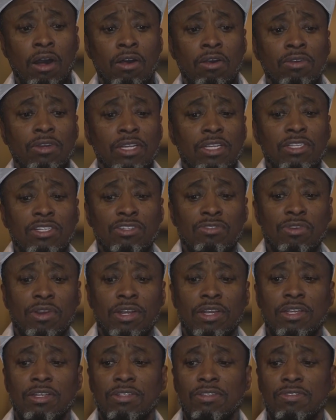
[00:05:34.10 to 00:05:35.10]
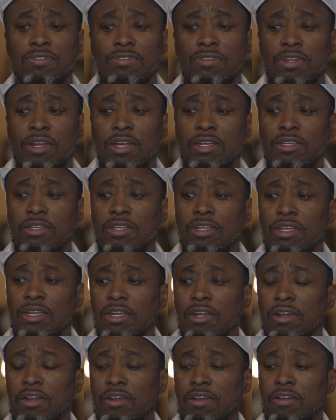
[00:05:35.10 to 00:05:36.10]
all these triggers that
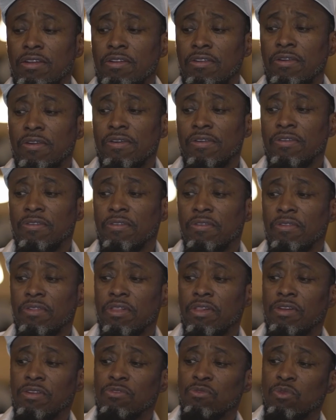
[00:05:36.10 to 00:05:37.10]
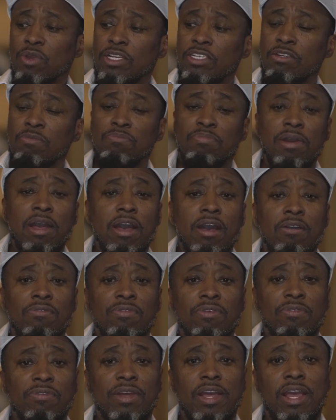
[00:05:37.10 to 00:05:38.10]
the uh, rich and
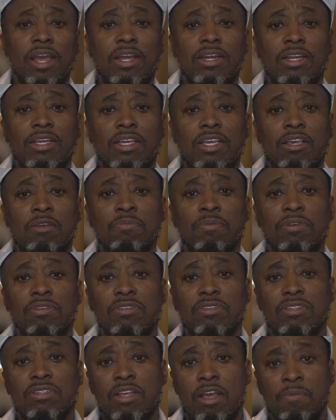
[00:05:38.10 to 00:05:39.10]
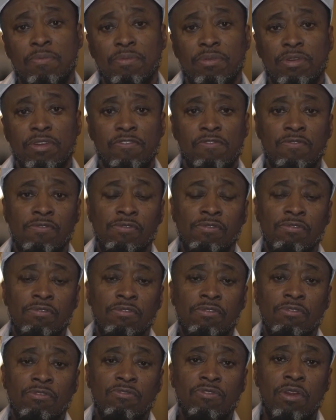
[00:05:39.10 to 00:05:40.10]
powerful had to keep us separate
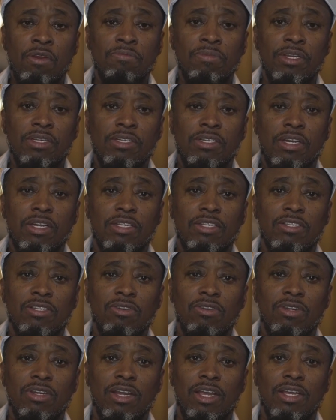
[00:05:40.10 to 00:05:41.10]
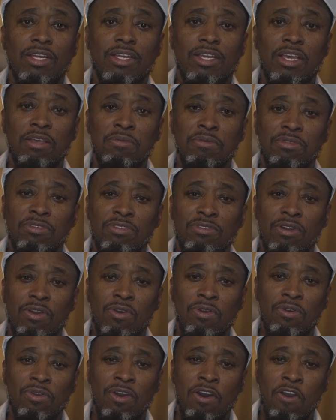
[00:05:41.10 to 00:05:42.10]
from each other so that they can keep
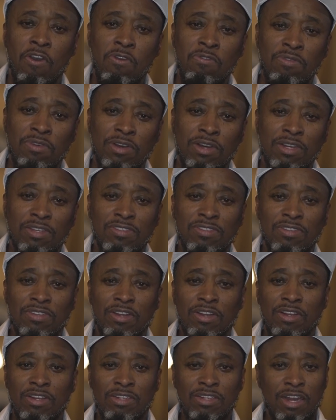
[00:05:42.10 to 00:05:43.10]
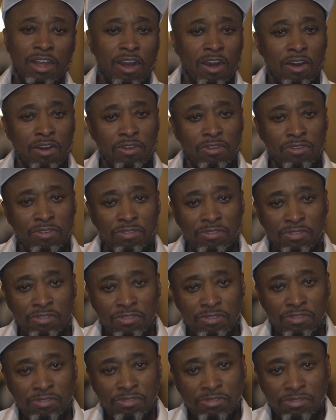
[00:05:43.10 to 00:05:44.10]
control over us. They
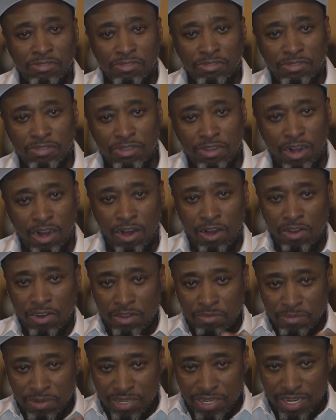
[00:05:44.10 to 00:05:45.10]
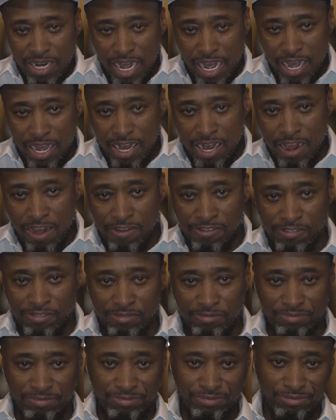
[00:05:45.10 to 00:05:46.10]
all all of it died
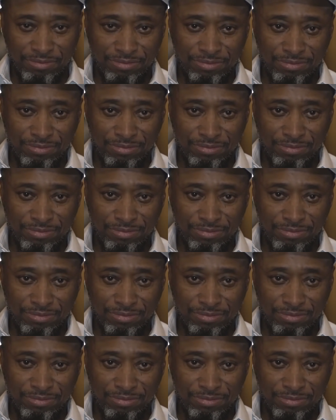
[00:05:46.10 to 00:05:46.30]
out.